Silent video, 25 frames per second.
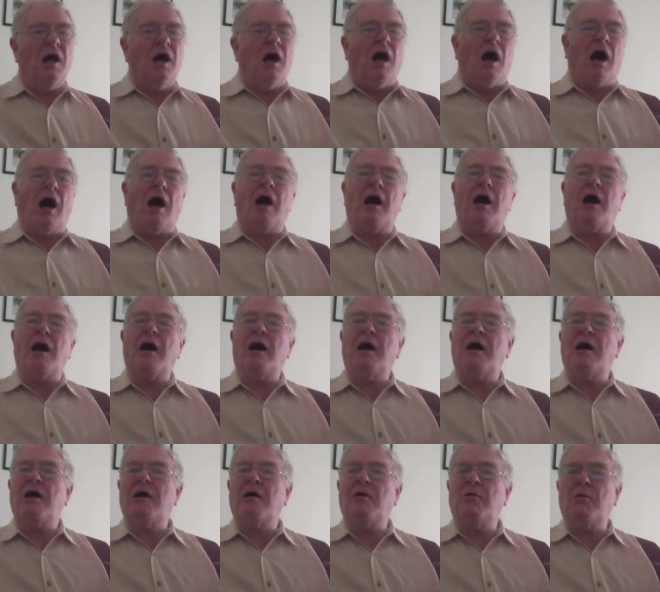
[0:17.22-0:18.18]

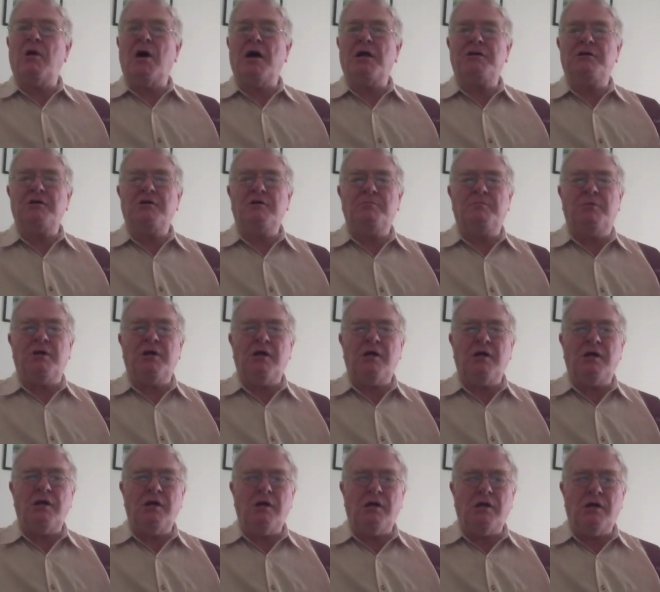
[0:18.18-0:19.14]
I want to be
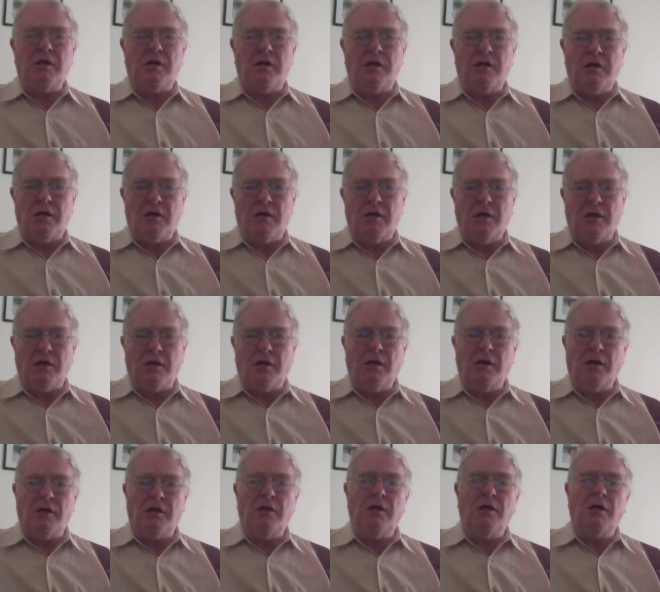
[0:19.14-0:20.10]

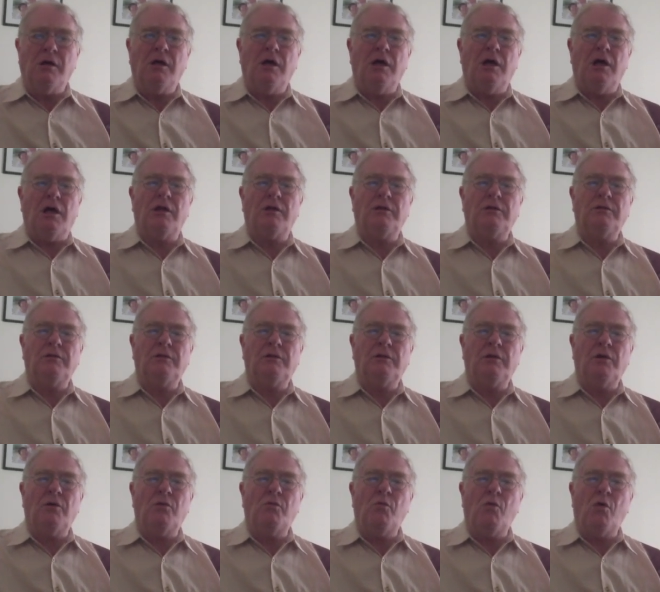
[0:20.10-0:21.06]
in
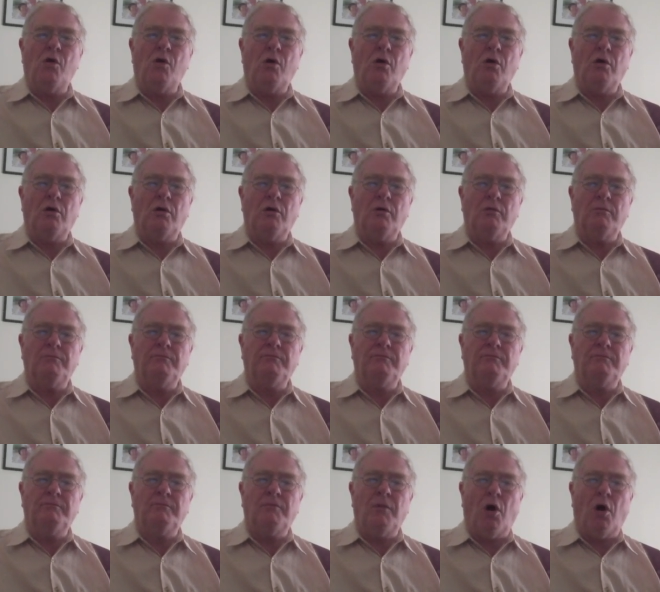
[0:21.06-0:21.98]
the warm